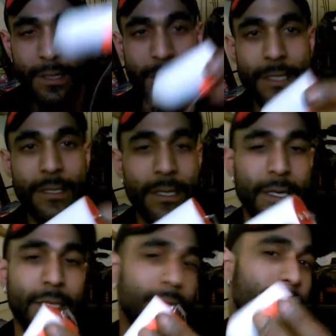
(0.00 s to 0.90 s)
This thing
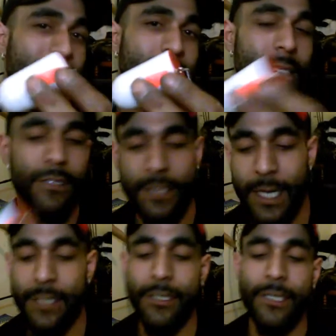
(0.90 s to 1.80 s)
is amazing. You tie
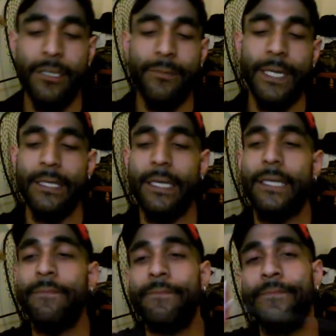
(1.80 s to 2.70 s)
it straight to your main
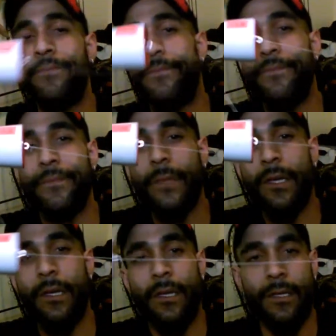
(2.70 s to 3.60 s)
line.
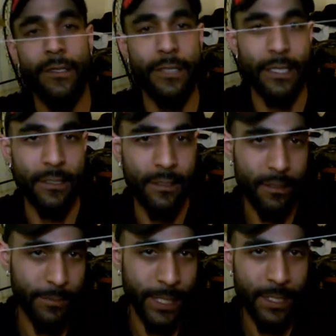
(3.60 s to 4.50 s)
Take this as
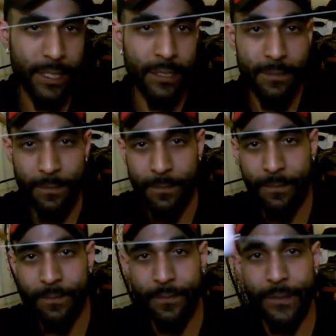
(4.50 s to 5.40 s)
the main line.
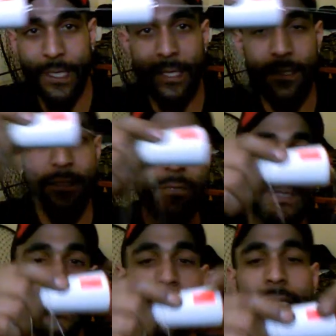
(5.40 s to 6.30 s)
Tie this to your
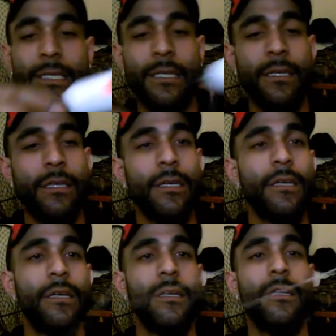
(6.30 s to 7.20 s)
main line.
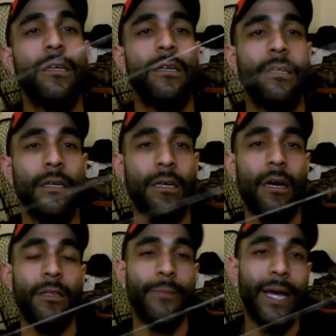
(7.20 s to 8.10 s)

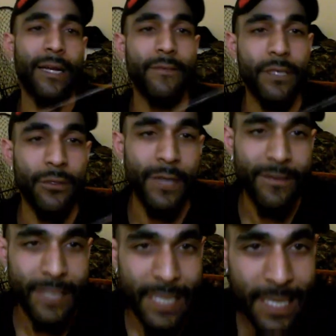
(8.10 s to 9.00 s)
On the back of it, you
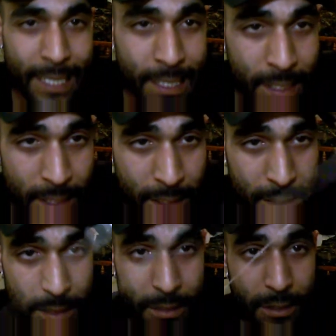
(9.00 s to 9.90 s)
have an eye.
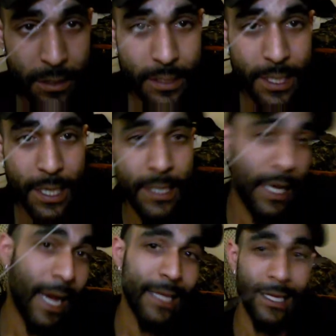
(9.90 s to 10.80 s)
So you tie.
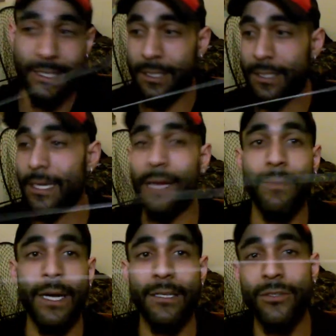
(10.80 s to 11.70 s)
I like to tie
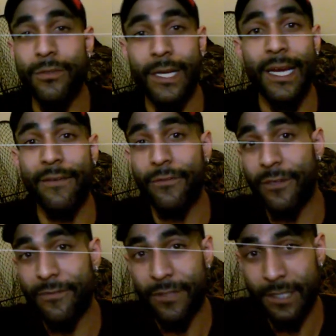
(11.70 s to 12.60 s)
about a 2.5,
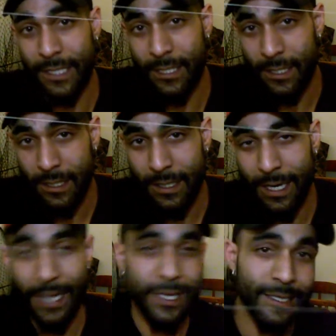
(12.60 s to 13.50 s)
3 foot leader.
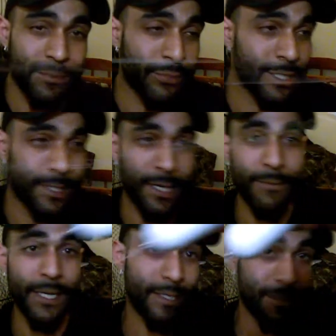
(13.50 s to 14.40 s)
I like to pre-tie
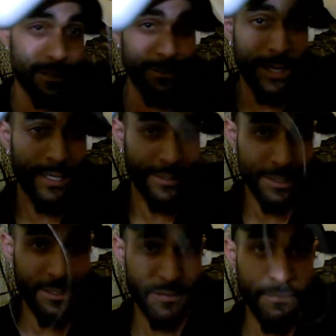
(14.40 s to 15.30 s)
mine. This is my
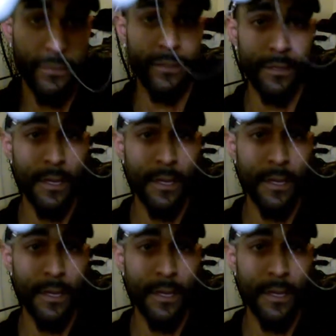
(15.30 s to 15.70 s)
system for